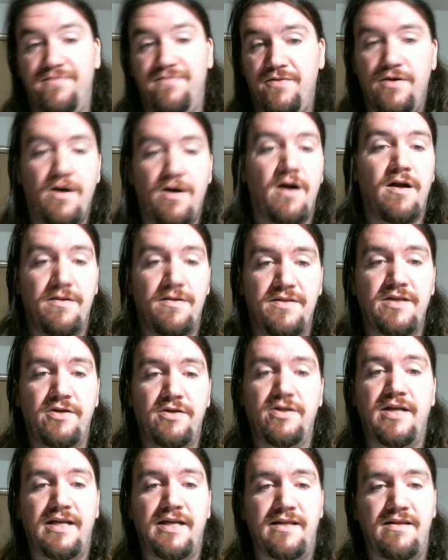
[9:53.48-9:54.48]
If you are,
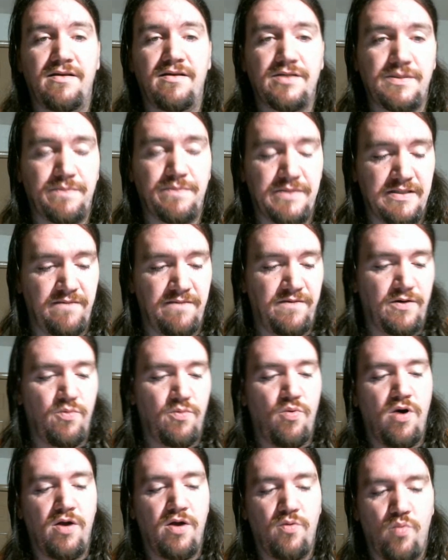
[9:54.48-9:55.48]
then you need the
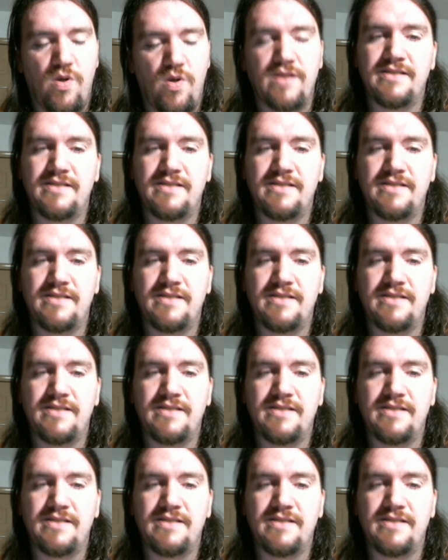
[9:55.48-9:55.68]
specific one.